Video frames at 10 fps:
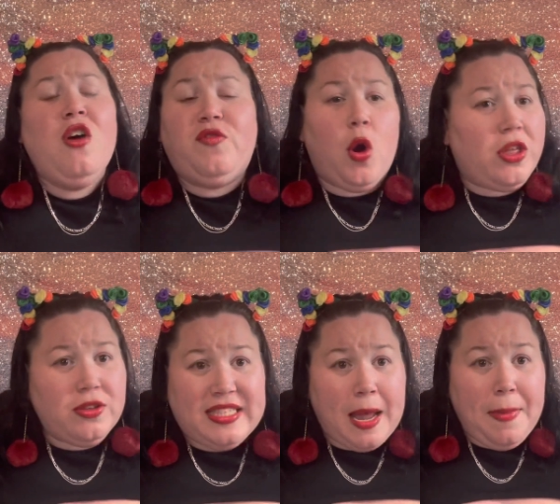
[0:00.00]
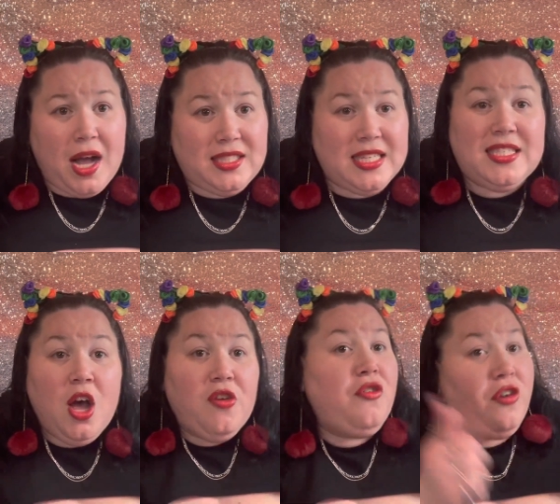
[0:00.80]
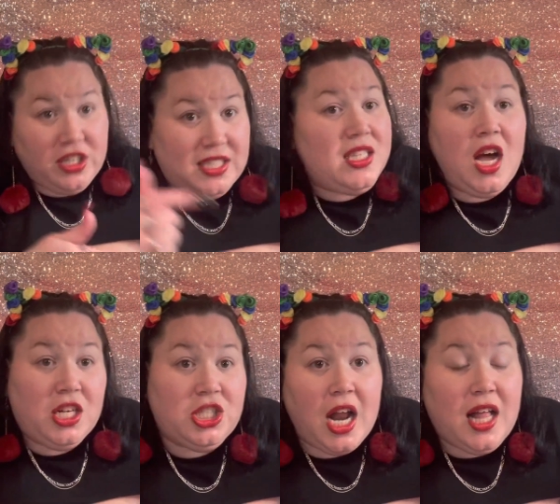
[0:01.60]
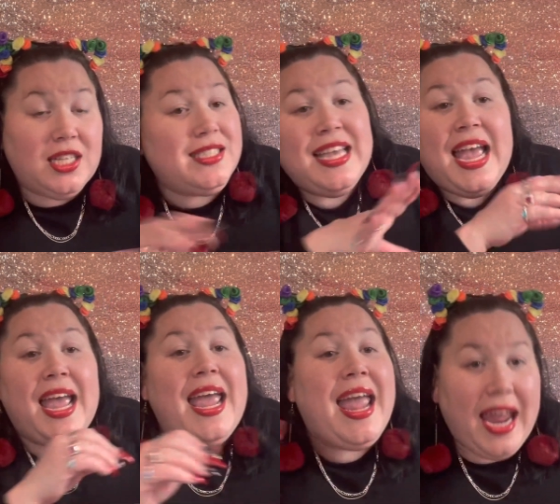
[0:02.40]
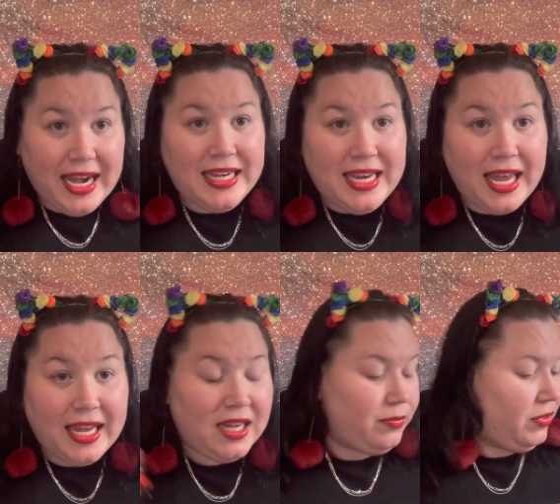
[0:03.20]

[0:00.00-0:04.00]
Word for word: for those damn boxes versus $100 any day.